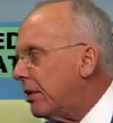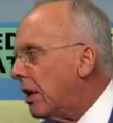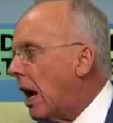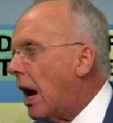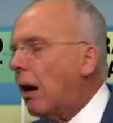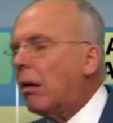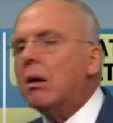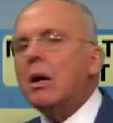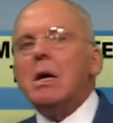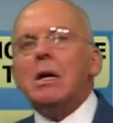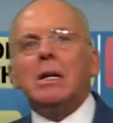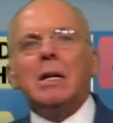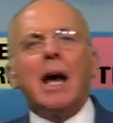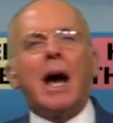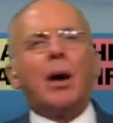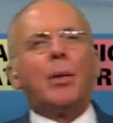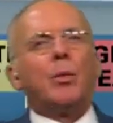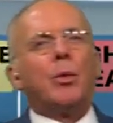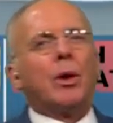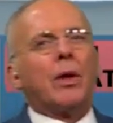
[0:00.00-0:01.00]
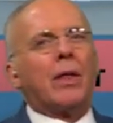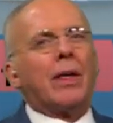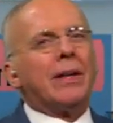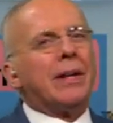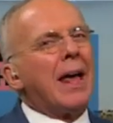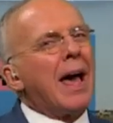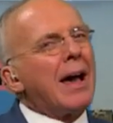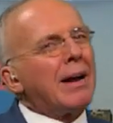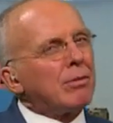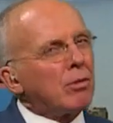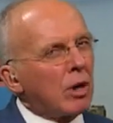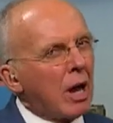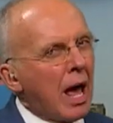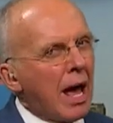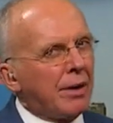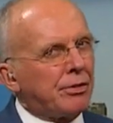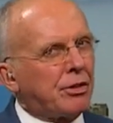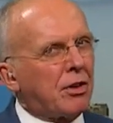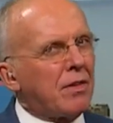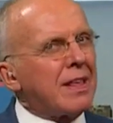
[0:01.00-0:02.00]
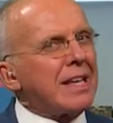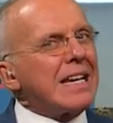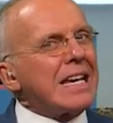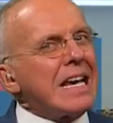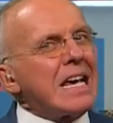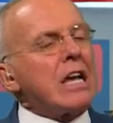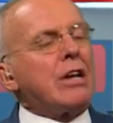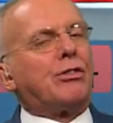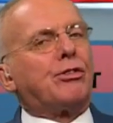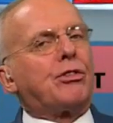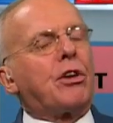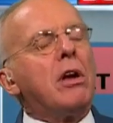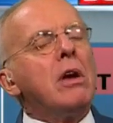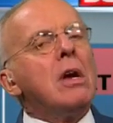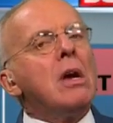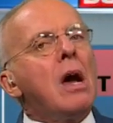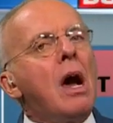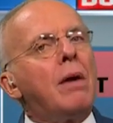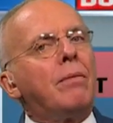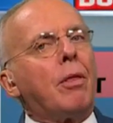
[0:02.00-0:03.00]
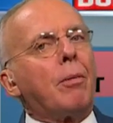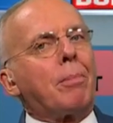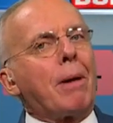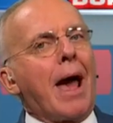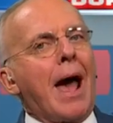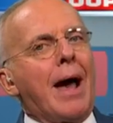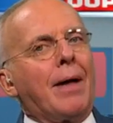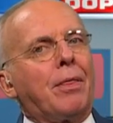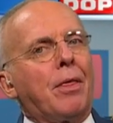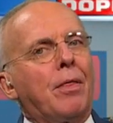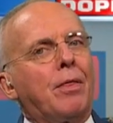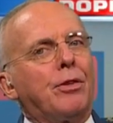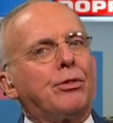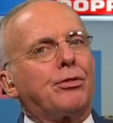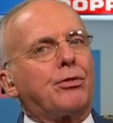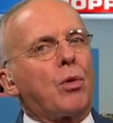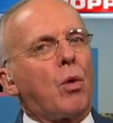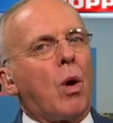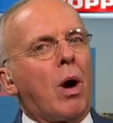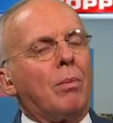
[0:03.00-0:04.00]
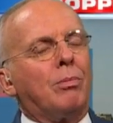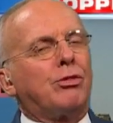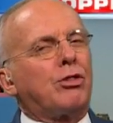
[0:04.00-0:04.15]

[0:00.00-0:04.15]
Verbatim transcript: no, not really. That relies to the east of the path of the storm.